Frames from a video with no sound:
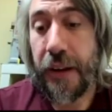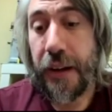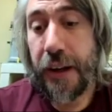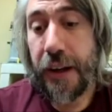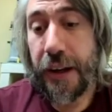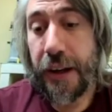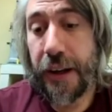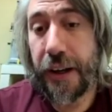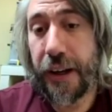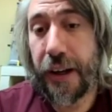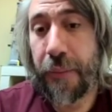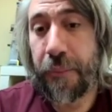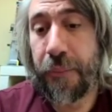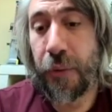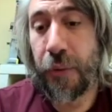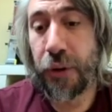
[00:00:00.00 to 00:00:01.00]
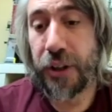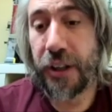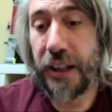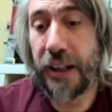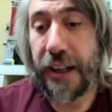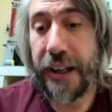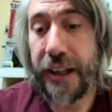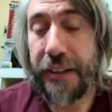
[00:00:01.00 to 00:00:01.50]
yeah. um, all your
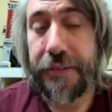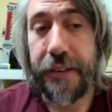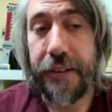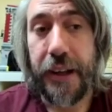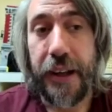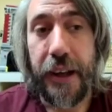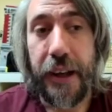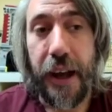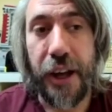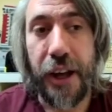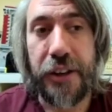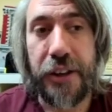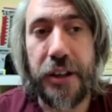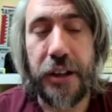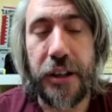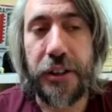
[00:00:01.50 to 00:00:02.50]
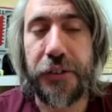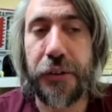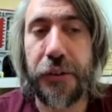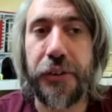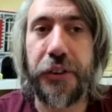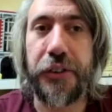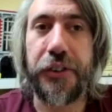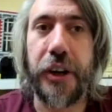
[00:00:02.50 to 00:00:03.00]
life, and you
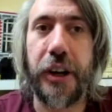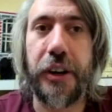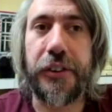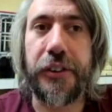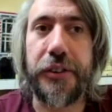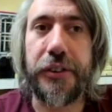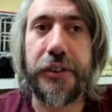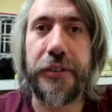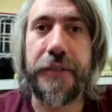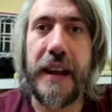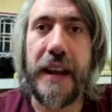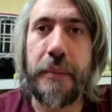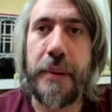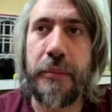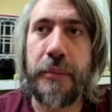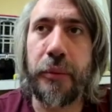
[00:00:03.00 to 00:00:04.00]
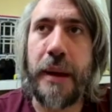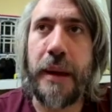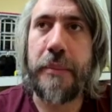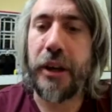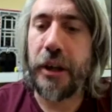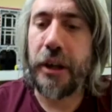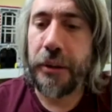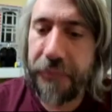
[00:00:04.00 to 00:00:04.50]
sort of start to just feel a bit more
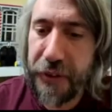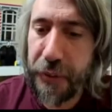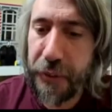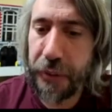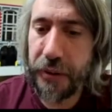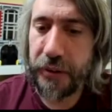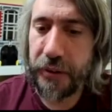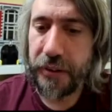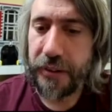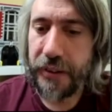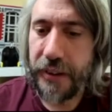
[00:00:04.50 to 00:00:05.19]
maybe comfortable